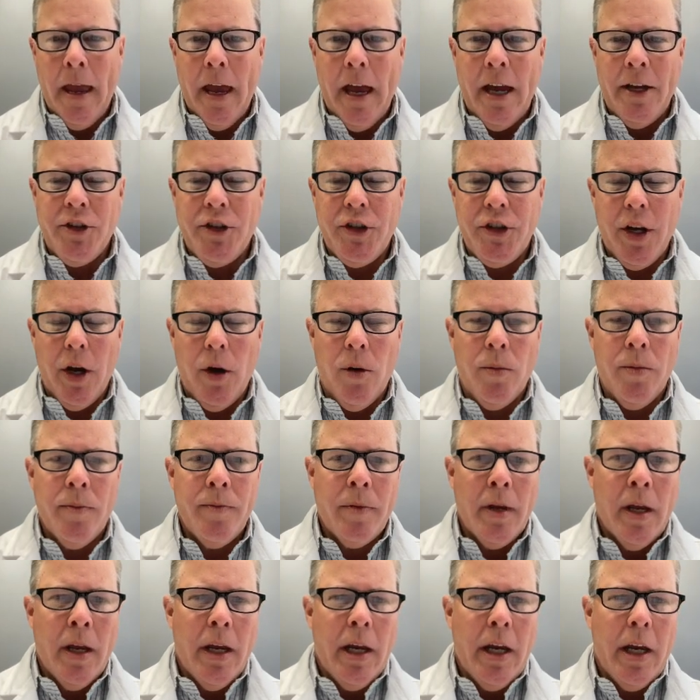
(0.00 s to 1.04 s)
And so
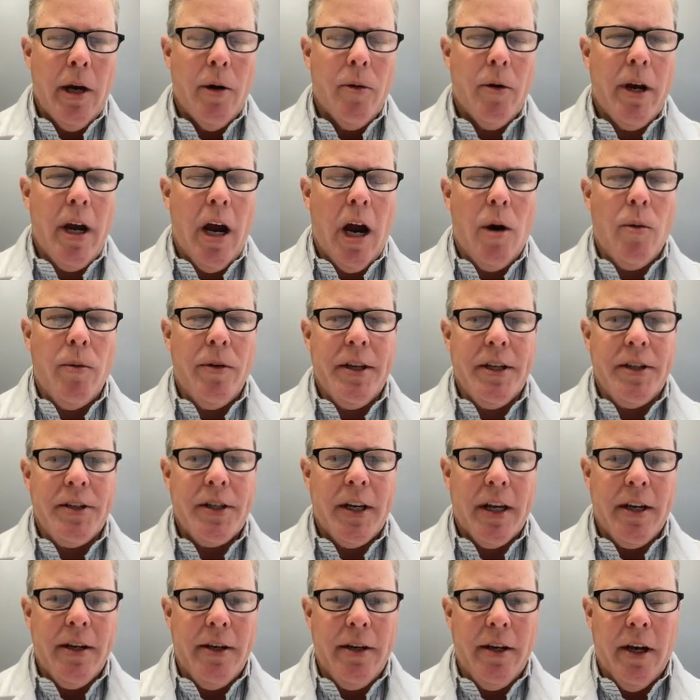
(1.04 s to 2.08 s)
here we are with this
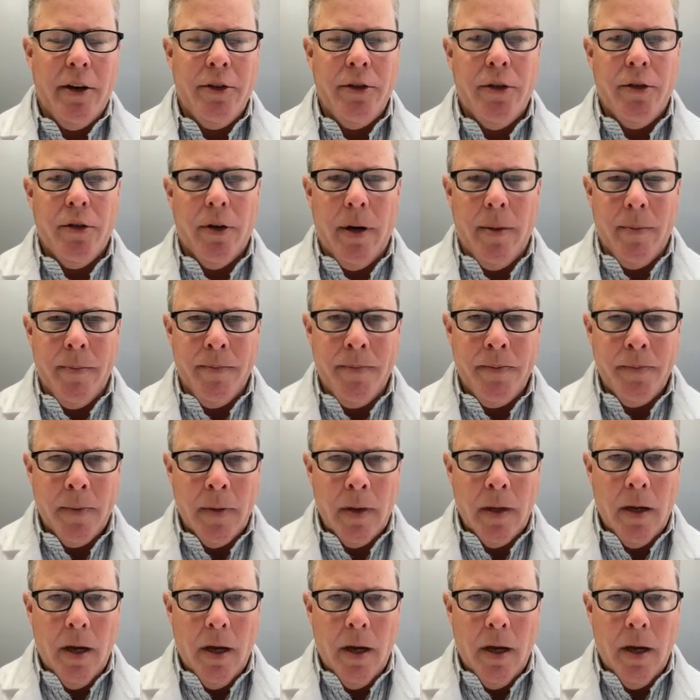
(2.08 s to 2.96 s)
conundrum